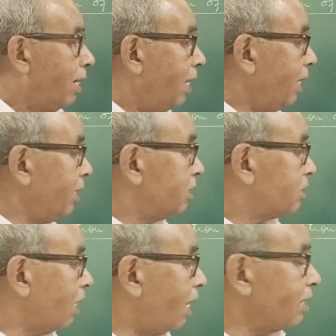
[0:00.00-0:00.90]
and
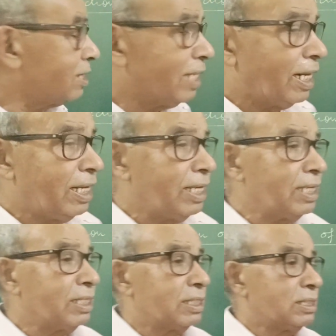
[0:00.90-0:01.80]
start
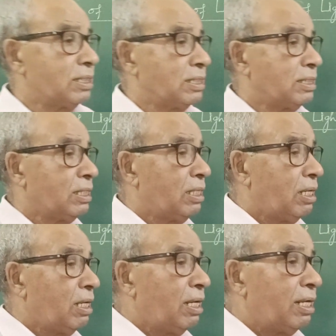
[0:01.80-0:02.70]
sending
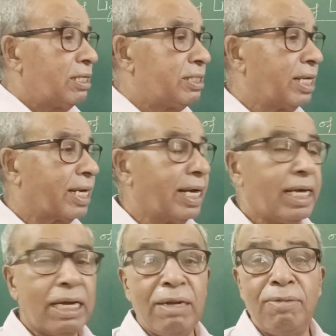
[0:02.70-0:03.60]

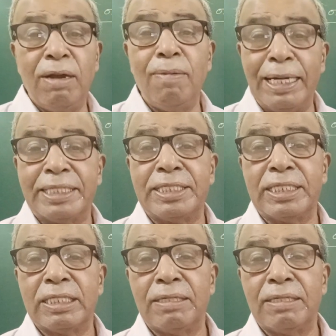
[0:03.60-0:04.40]
secondary wavelets.